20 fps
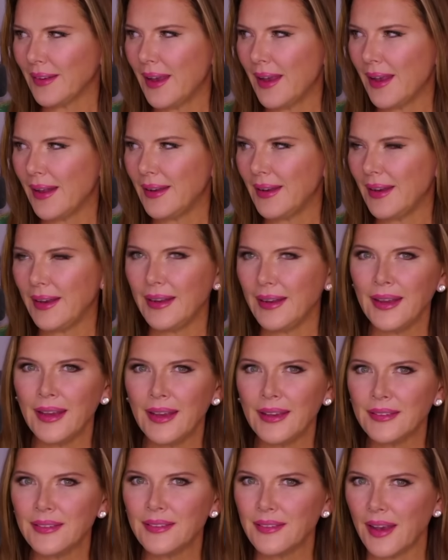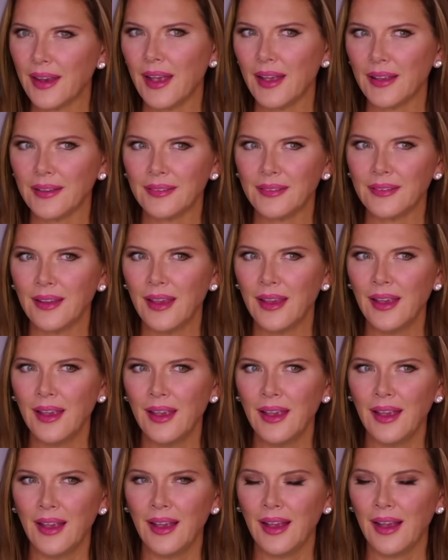and it has just
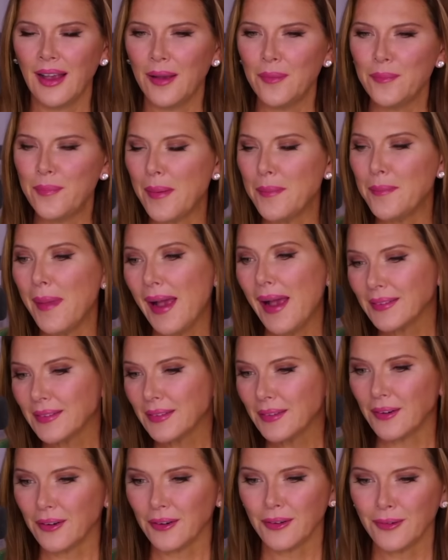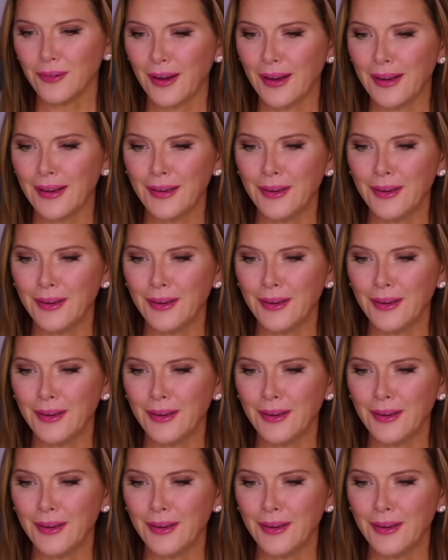been massacred, right?